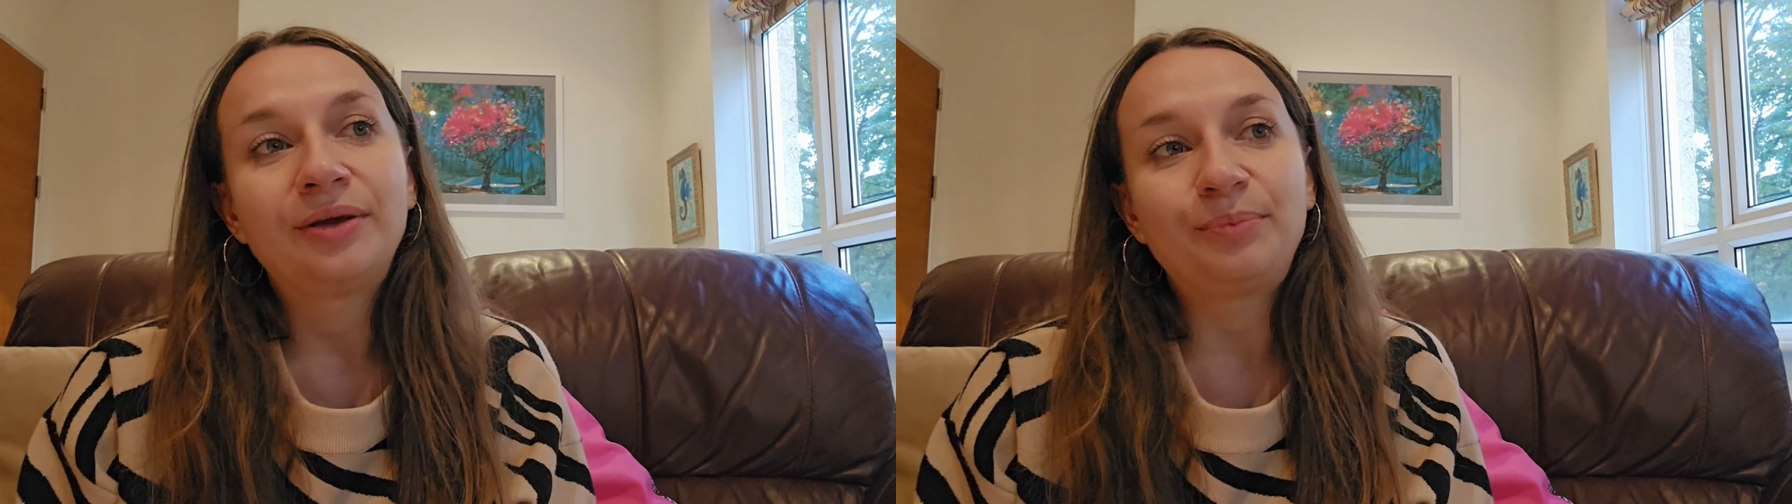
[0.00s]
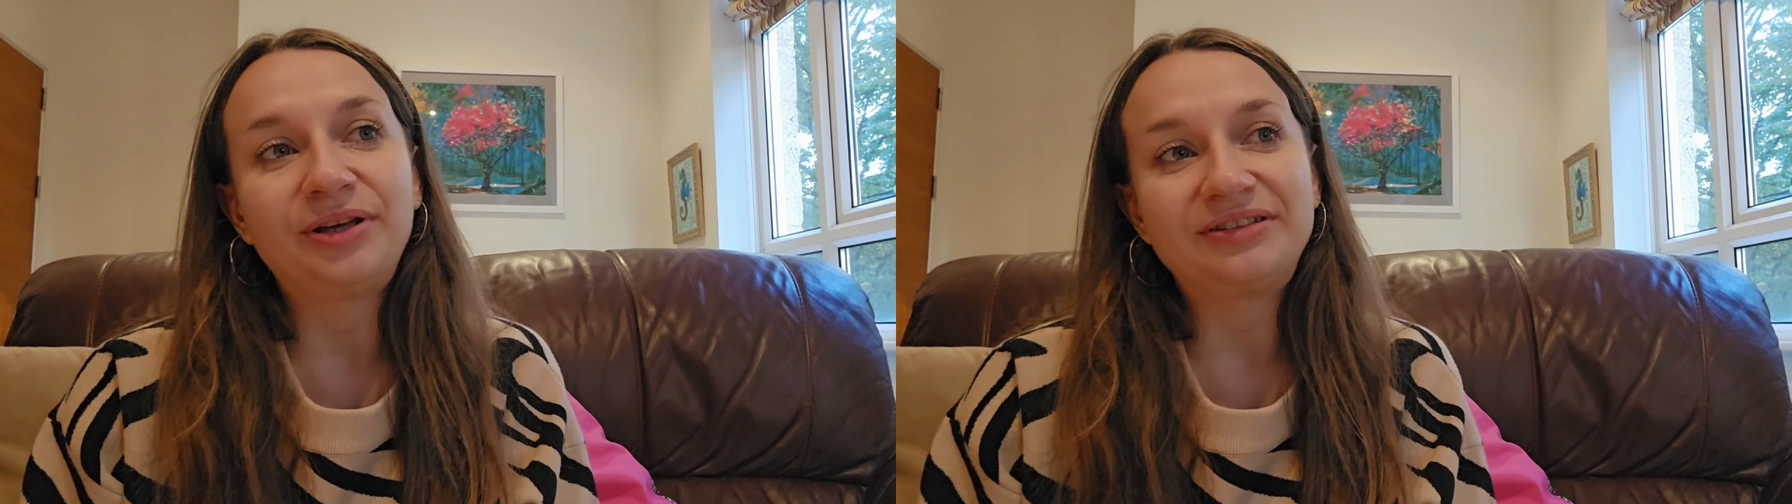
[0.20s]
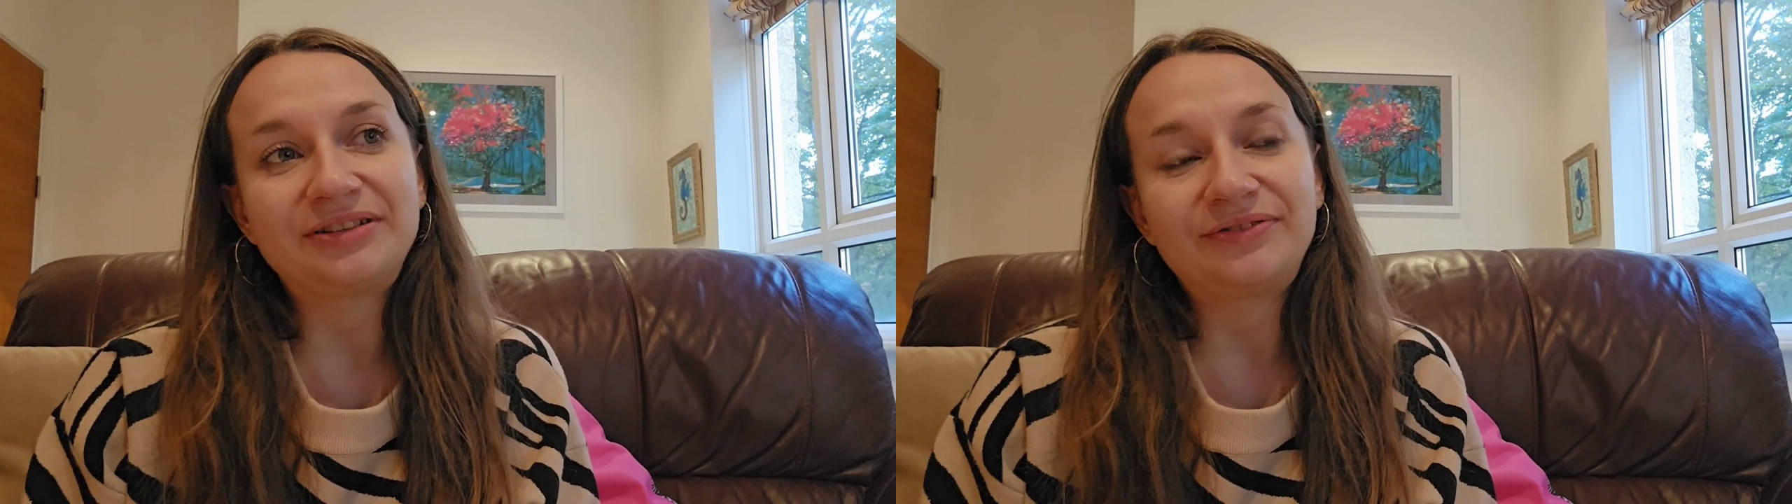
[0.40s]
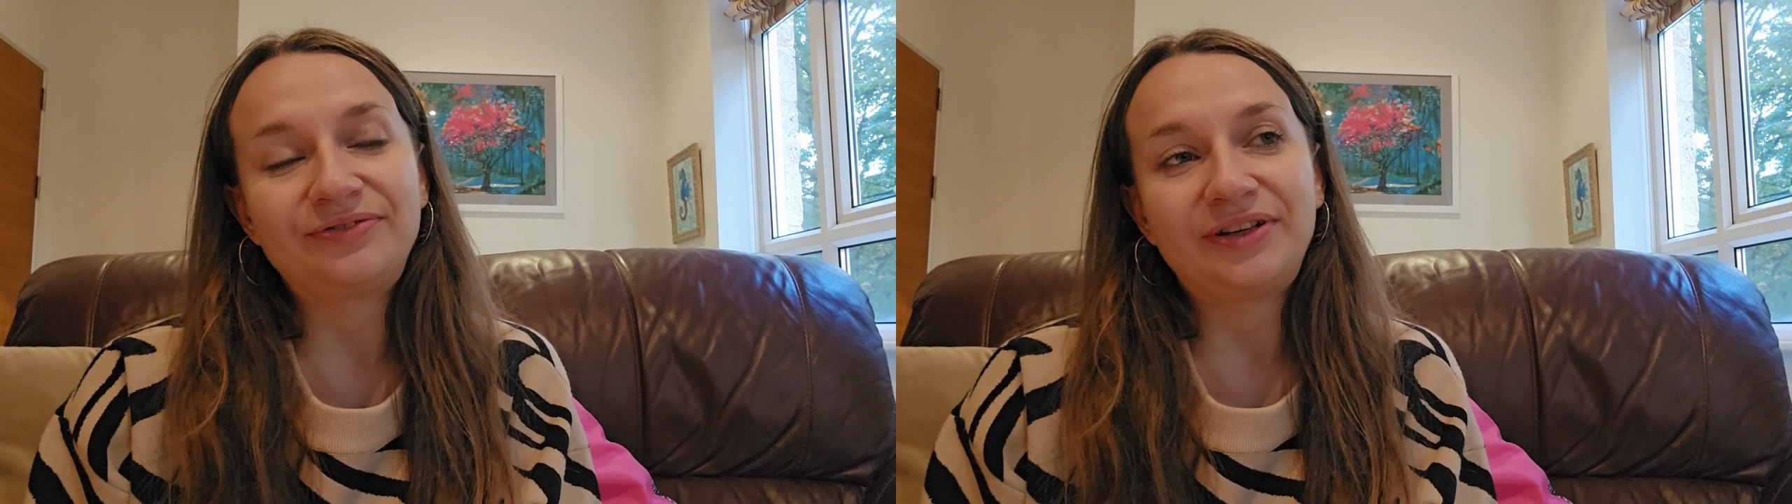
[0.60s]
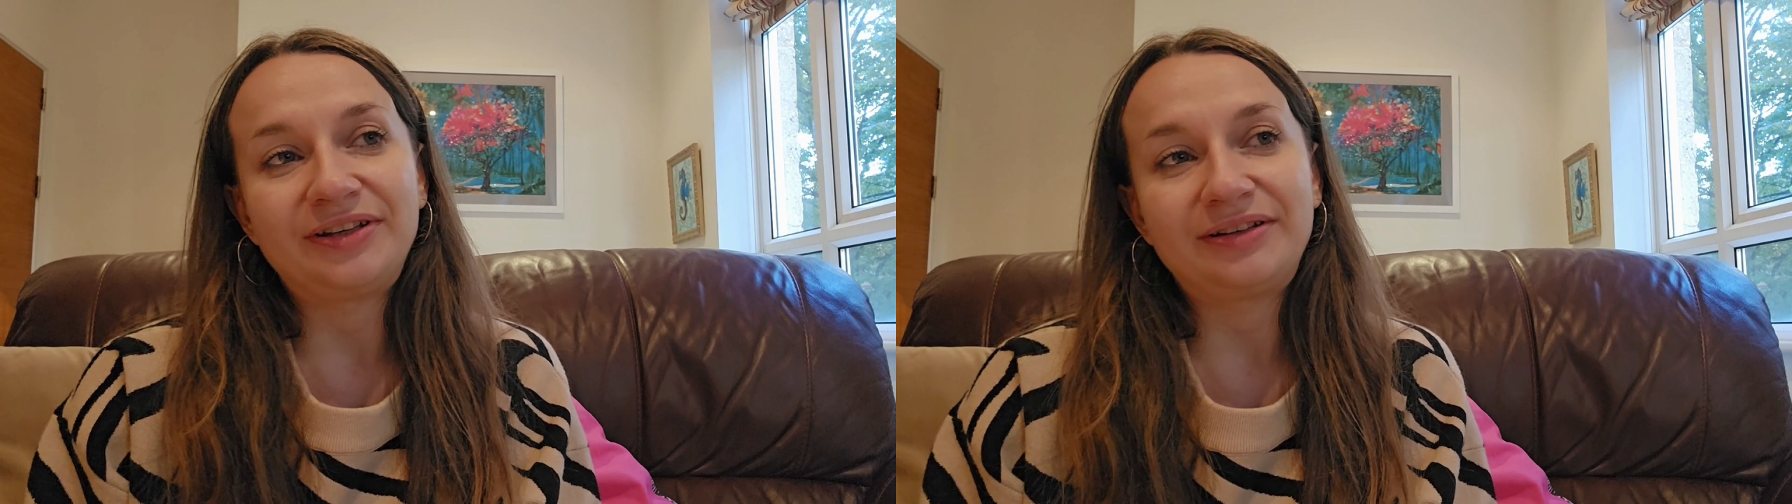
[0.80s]
pick
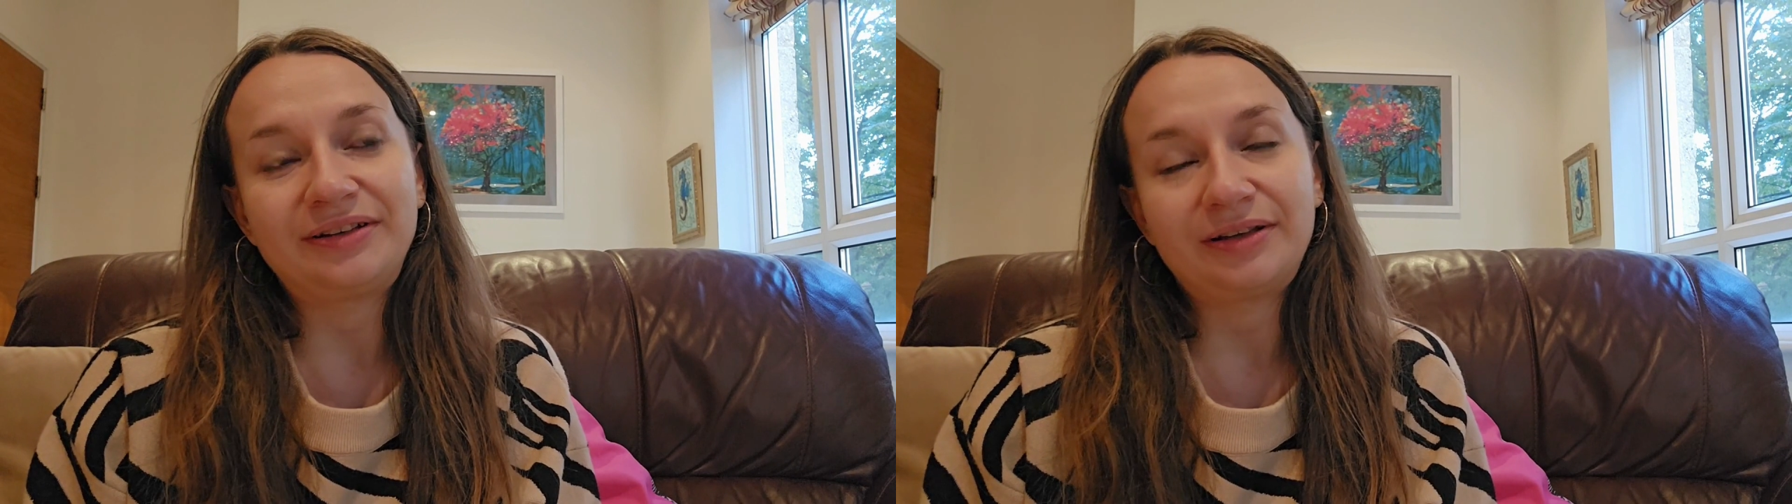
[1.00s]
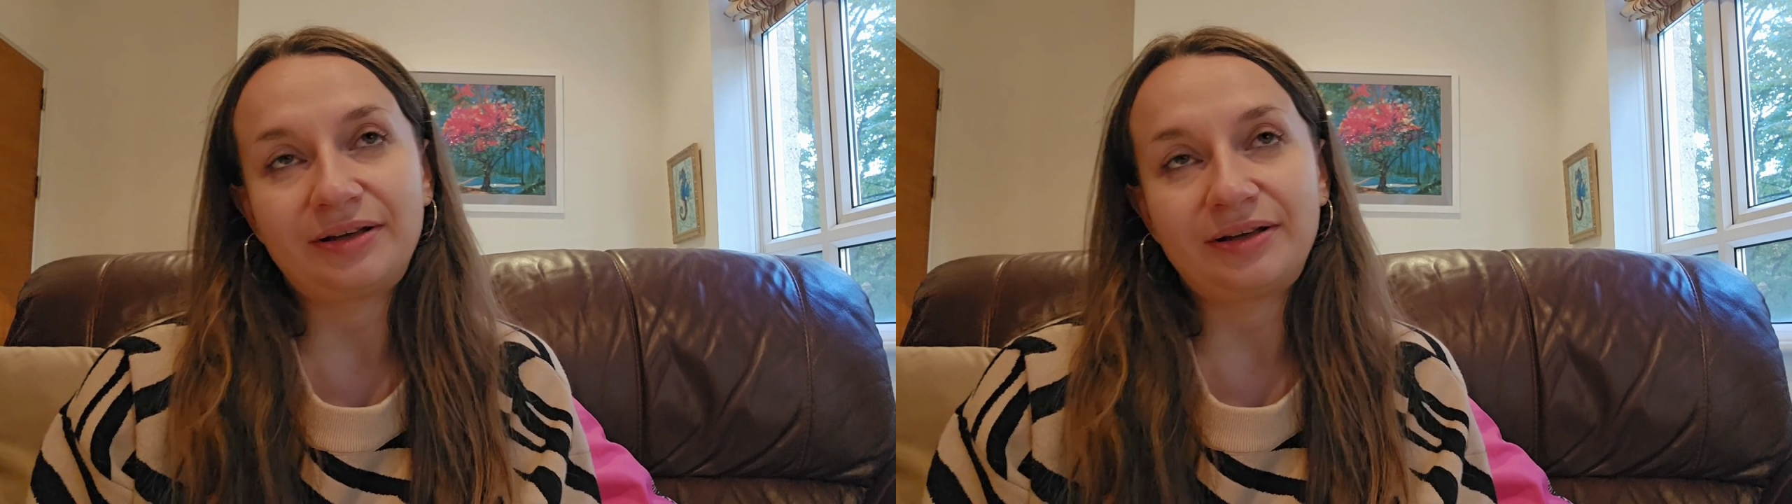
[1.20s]
something